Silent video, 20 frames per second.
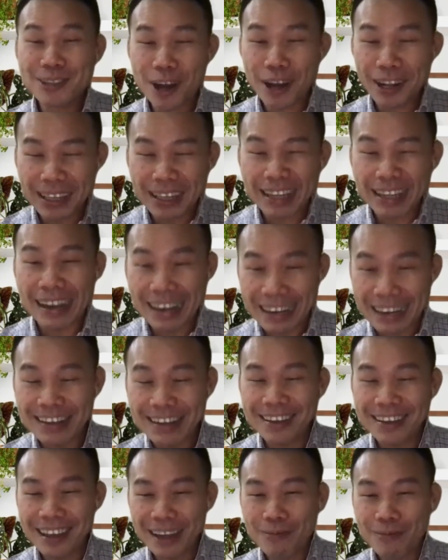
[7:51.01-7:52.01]
light,
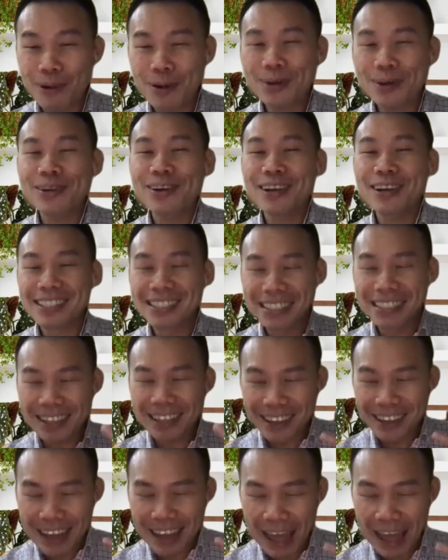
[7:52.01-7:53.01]
water is
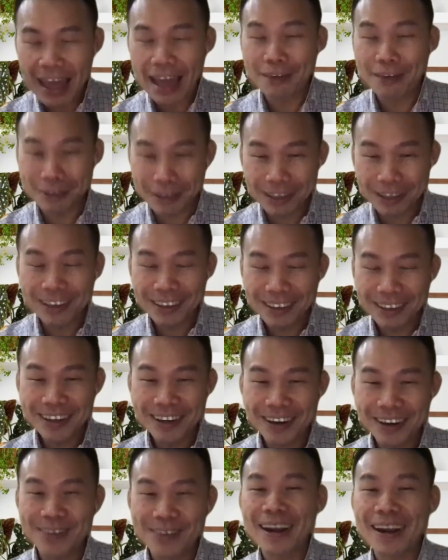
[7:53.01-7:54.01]
heavy,
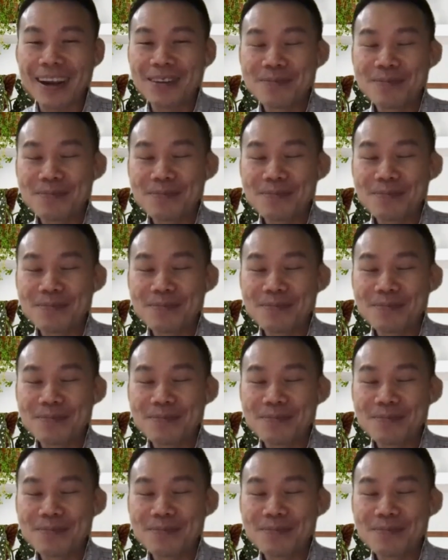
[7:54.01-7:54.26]
all right?